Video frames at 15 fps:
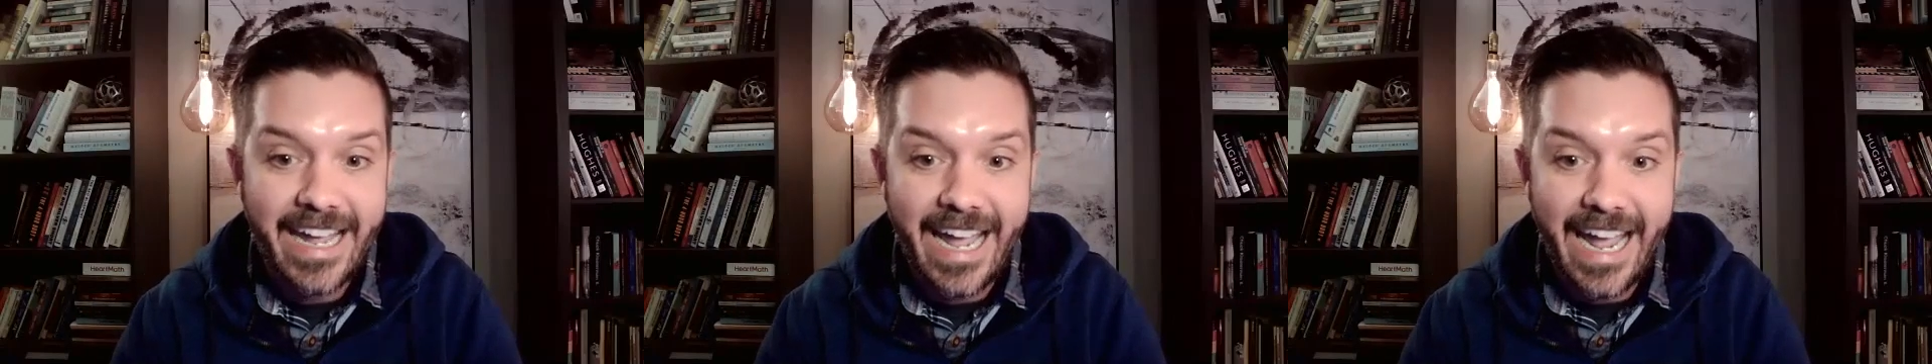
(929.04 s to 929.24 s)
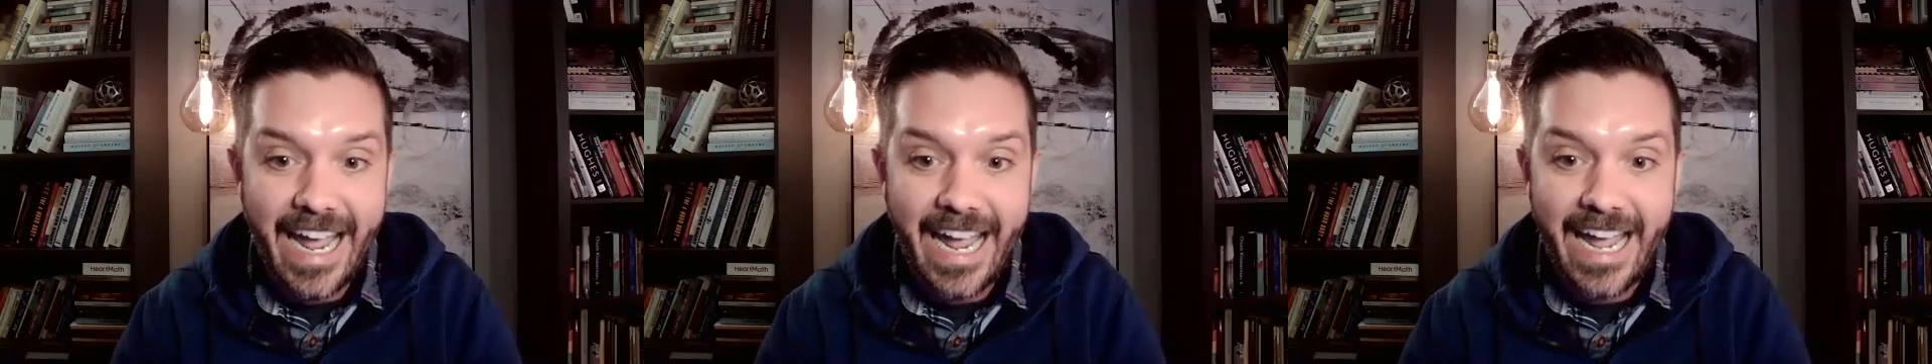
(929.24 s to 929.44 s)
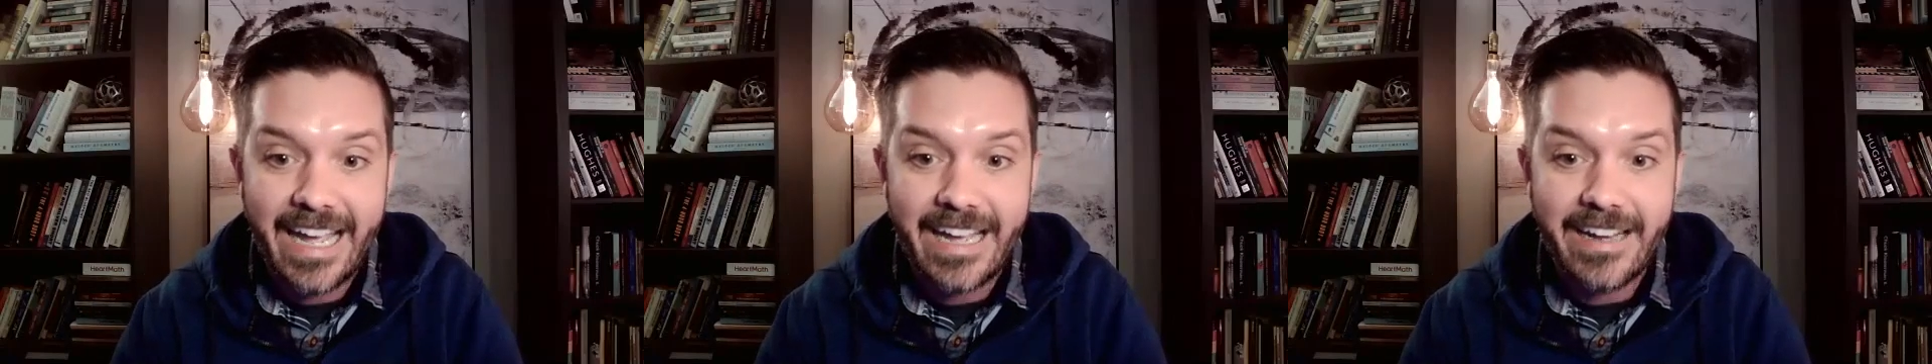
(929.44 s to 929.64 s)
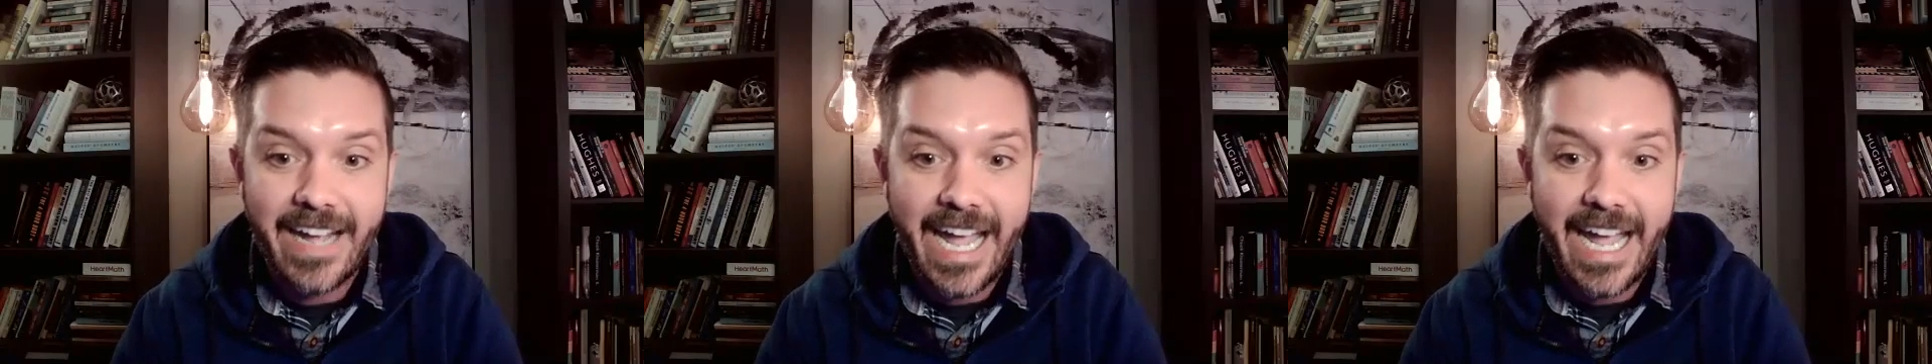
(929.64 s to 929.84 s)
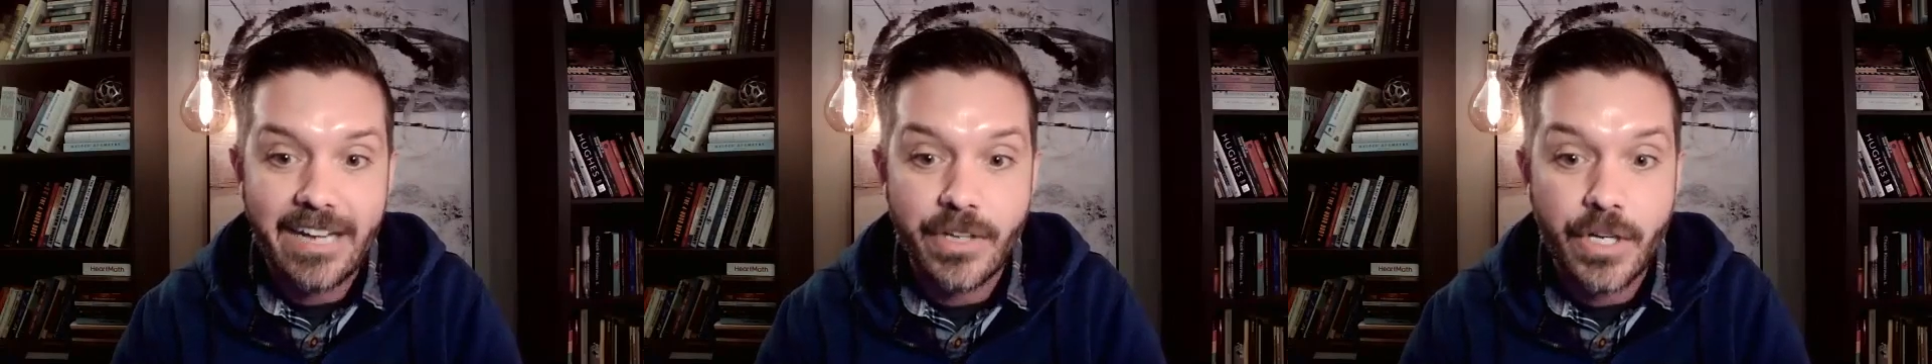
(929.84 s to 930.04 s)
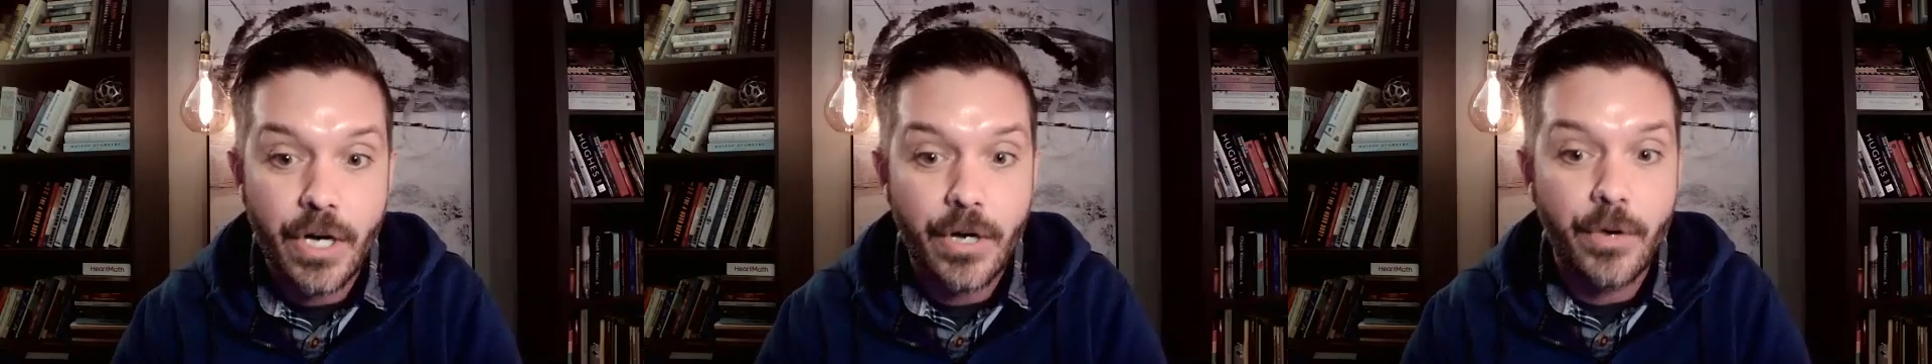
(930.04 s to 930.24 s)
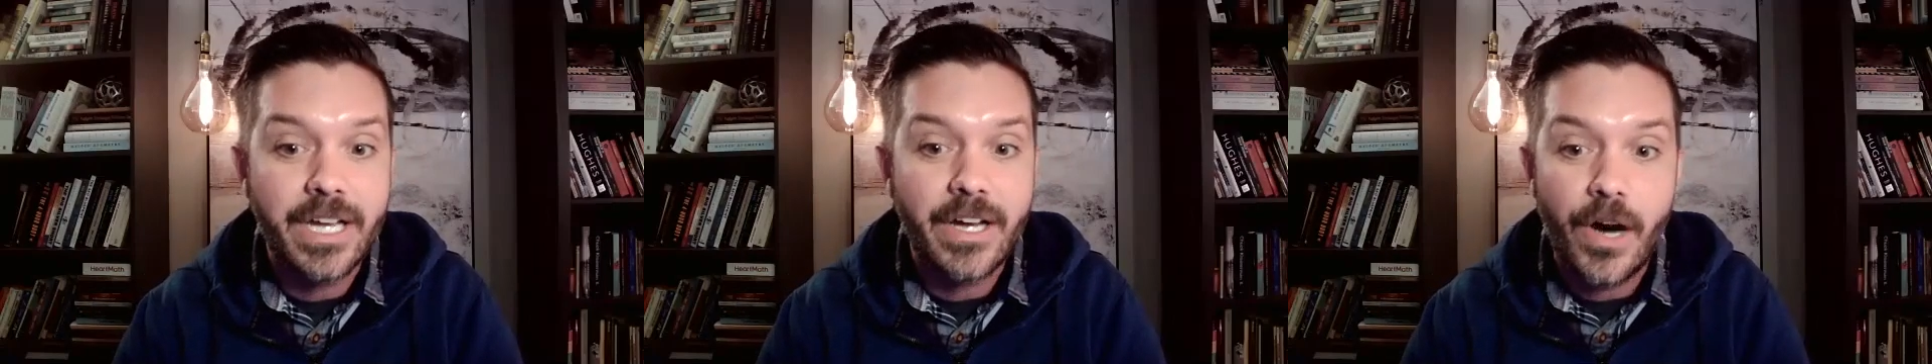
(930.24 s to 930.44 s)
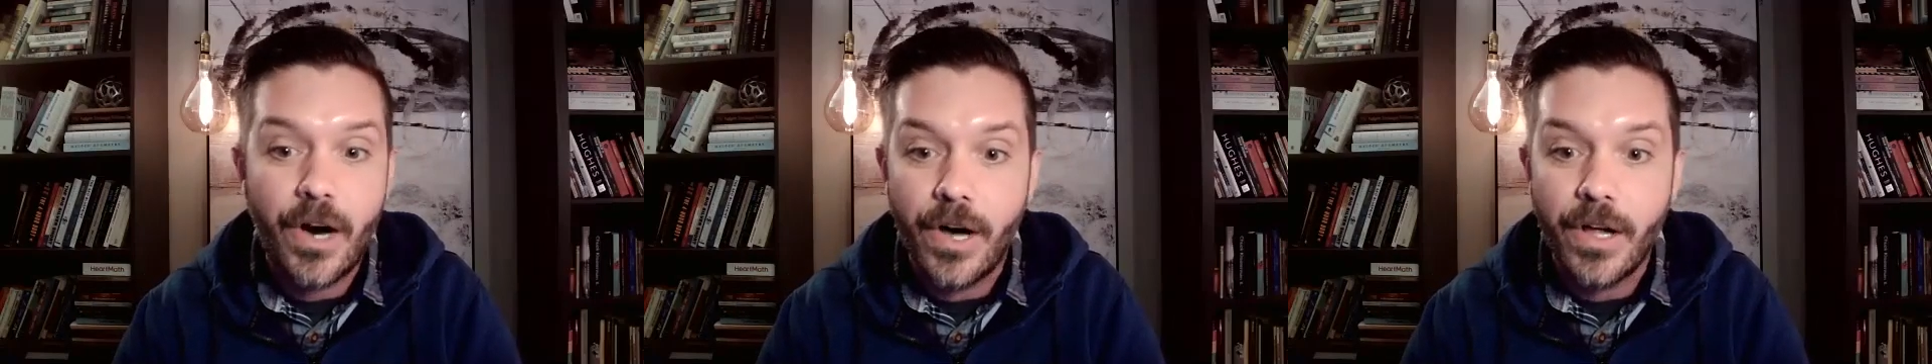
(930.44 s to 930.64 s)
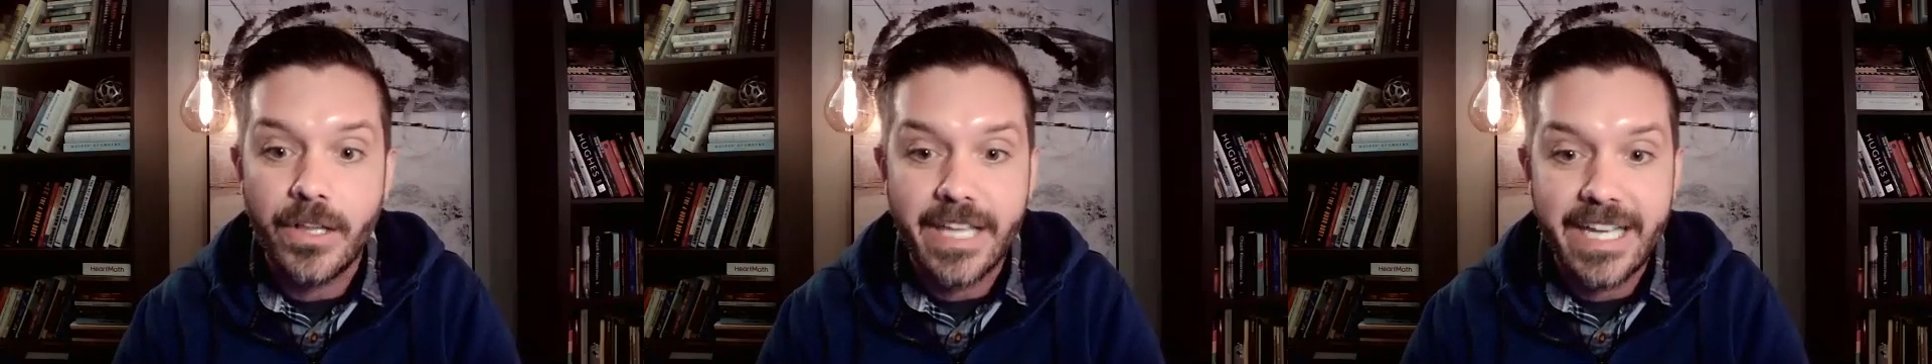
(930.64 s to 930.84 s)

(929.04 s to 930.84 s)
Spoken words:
and going all